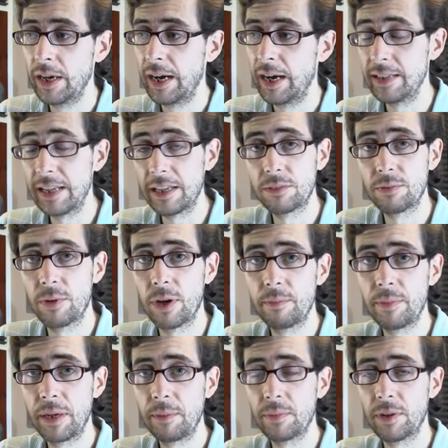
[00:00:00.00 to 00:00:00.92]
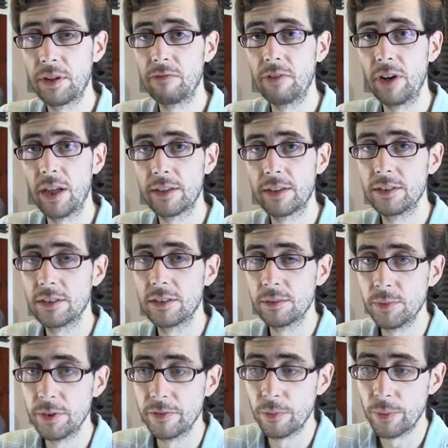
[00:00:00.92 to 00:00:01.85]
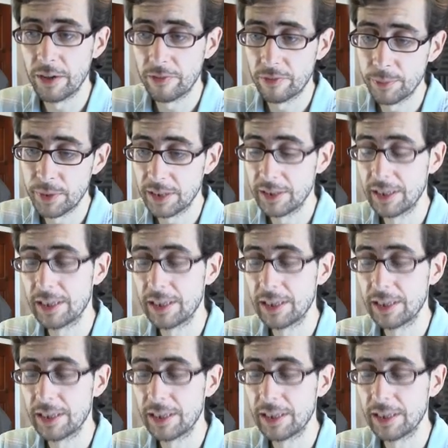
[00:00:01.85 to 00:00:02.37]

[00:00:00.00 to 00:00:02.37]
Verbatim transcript: And that's why people are reluctant to move away from it.